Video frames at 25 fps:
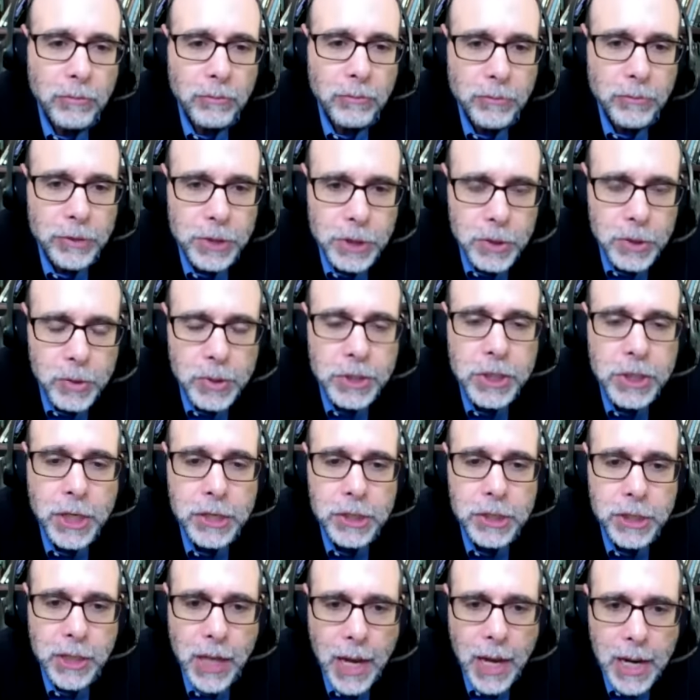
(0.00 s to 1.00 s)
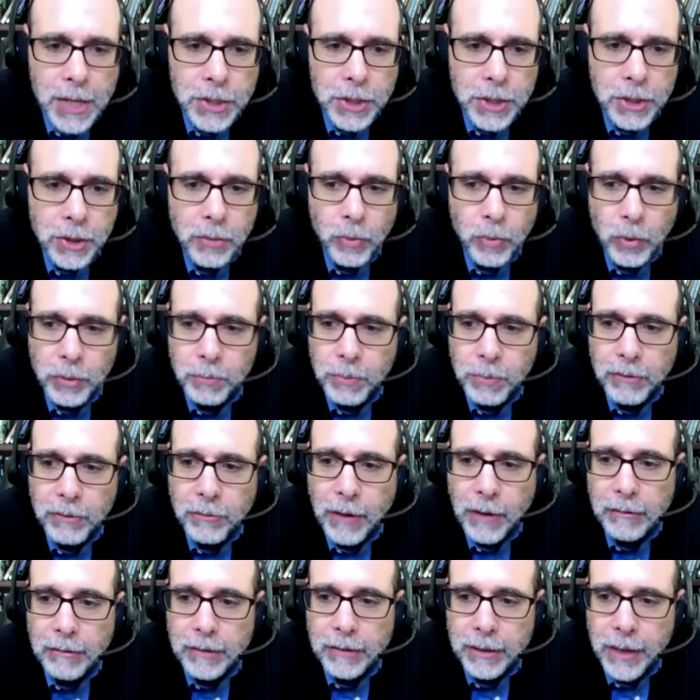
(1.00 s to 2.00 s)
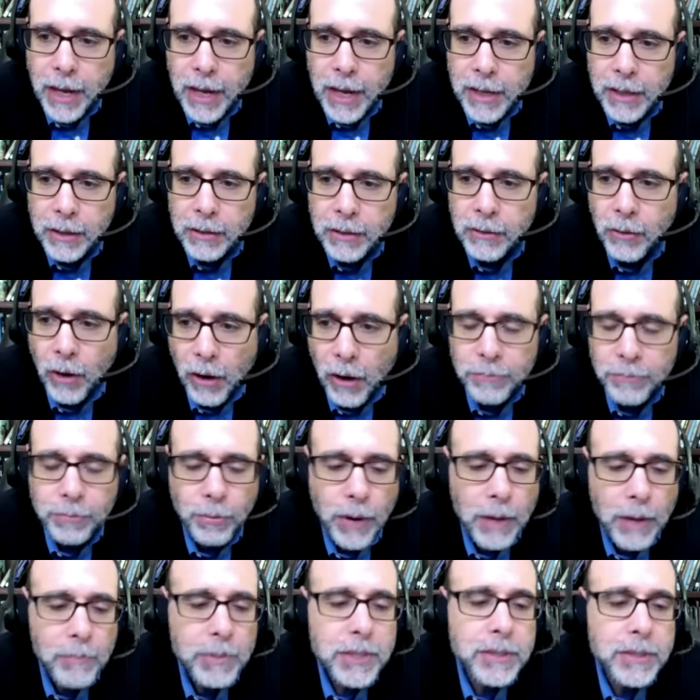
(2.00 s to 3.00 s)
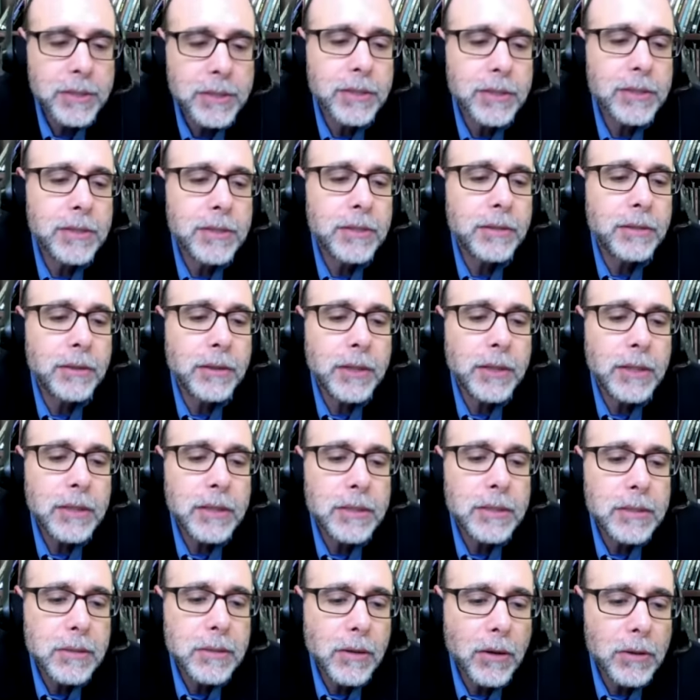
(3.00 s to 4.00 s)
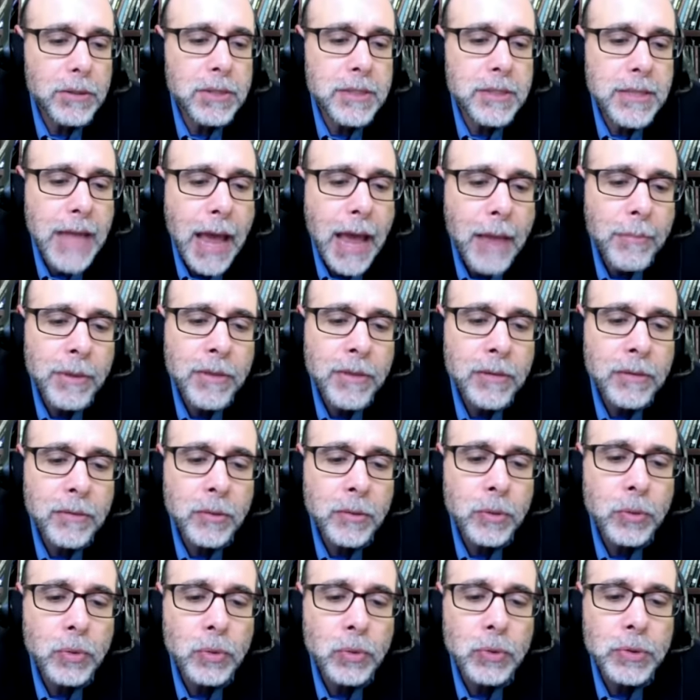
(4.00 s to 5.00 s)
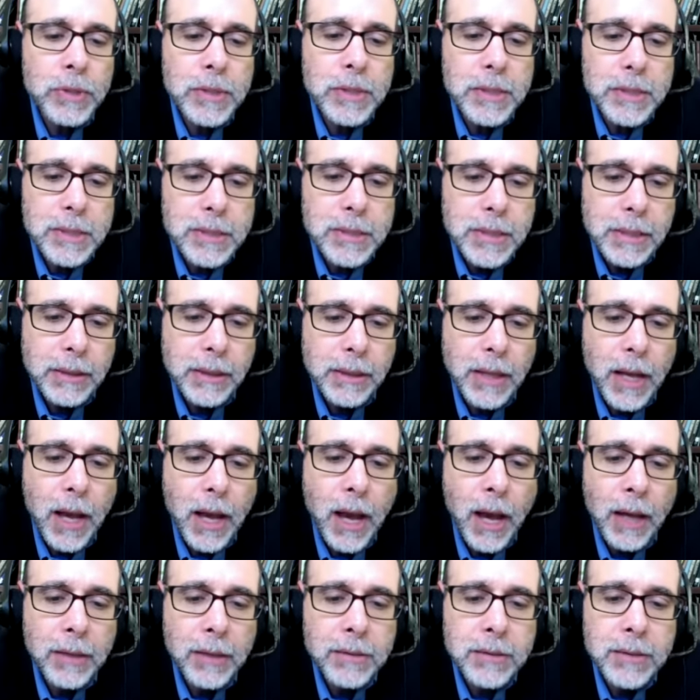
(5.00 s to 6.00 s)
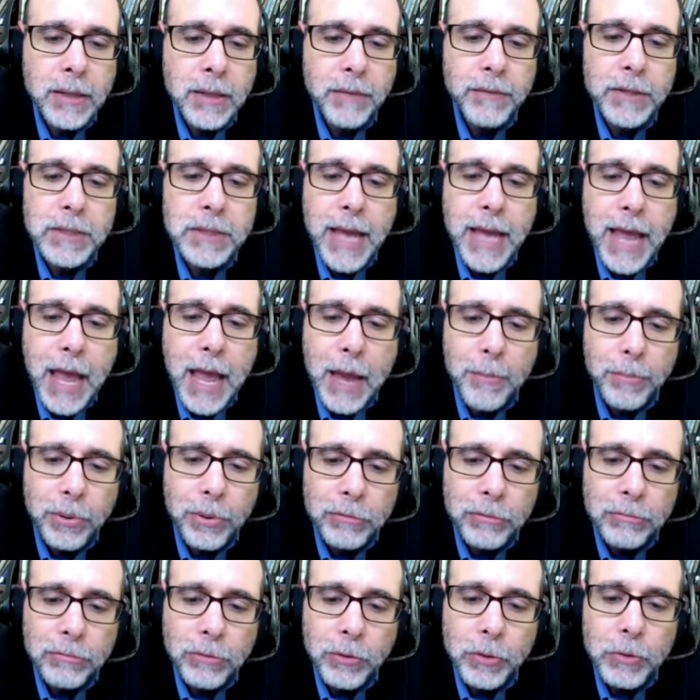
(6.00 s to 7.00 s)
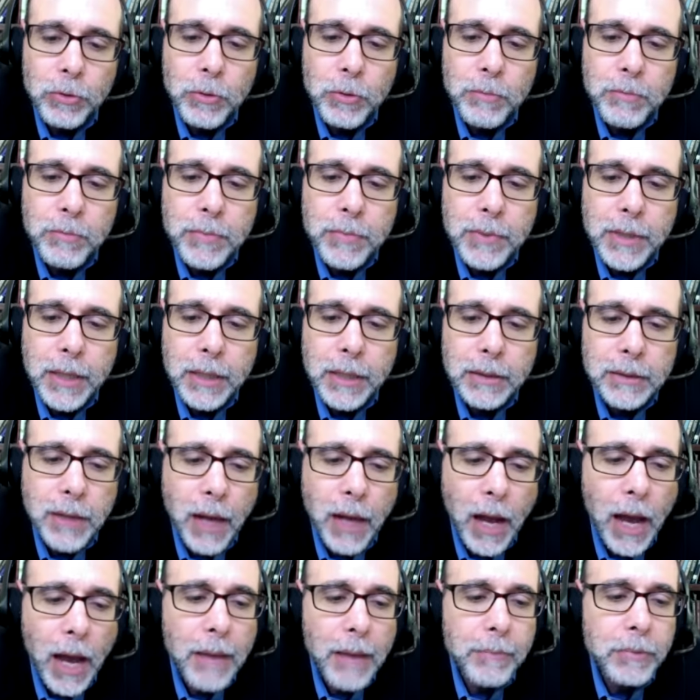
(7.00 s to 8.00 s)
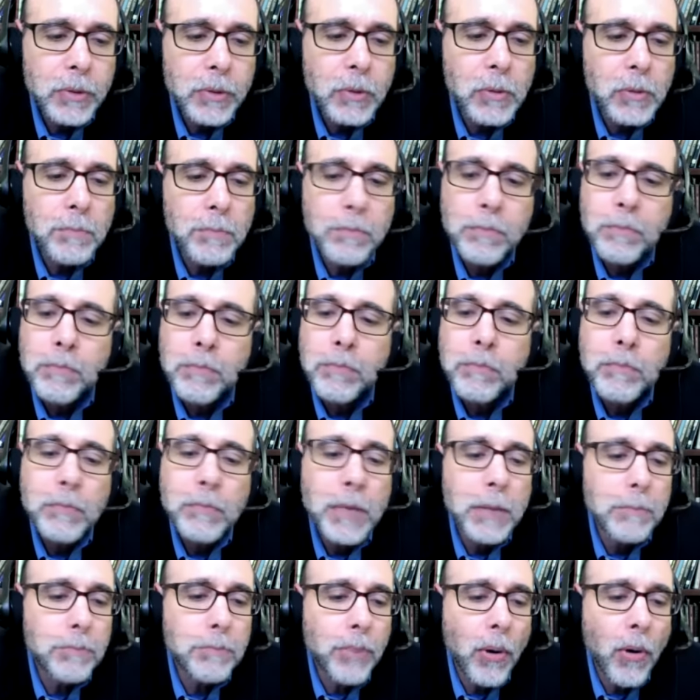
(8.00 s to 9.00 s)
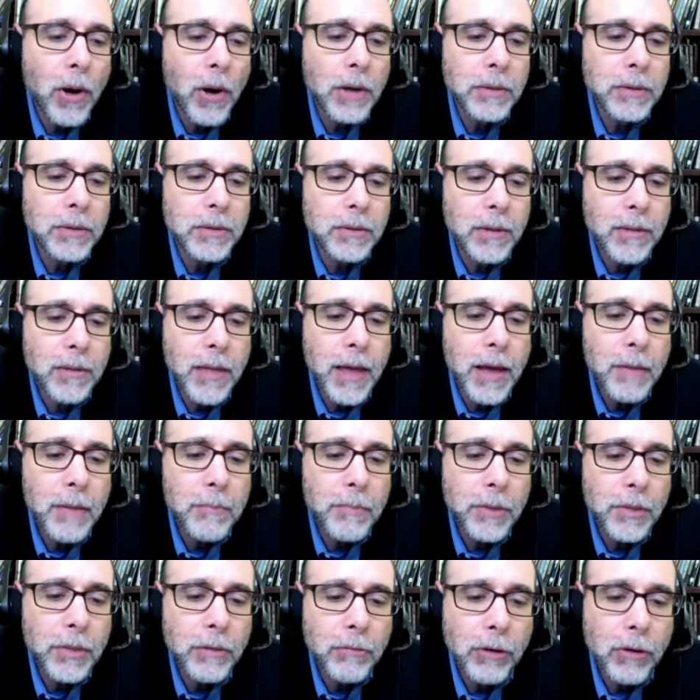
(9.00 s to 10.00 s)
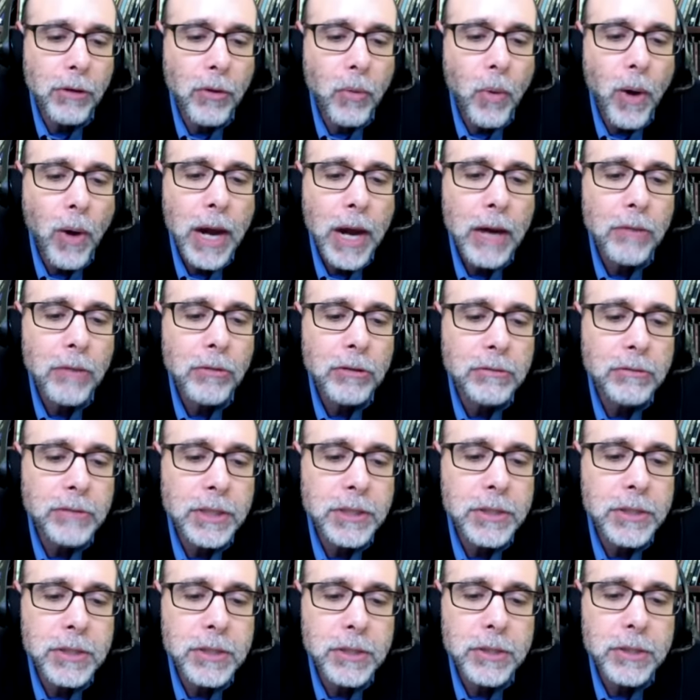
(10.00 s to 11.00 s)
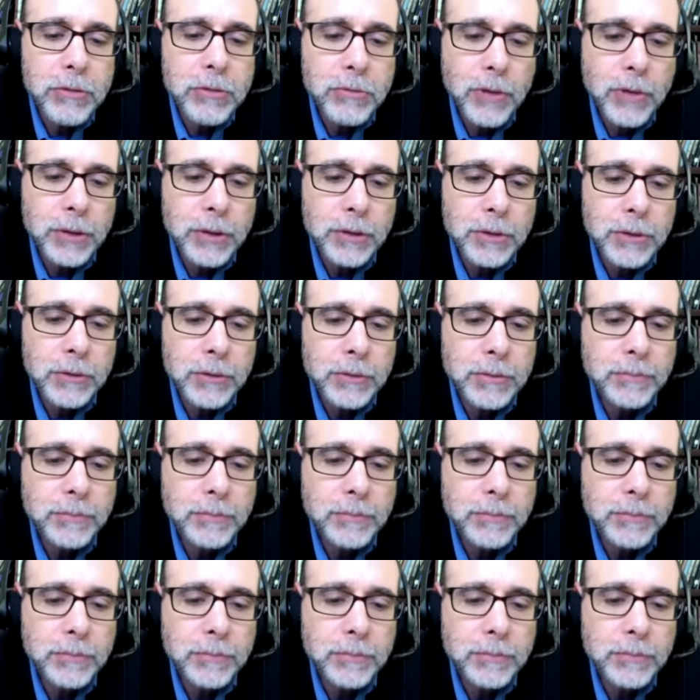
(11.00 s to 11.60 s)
Jewish education would be relegated off premises. Our Sabbath schools and synagogues give us ample room and time to impart to them the required religious instruction.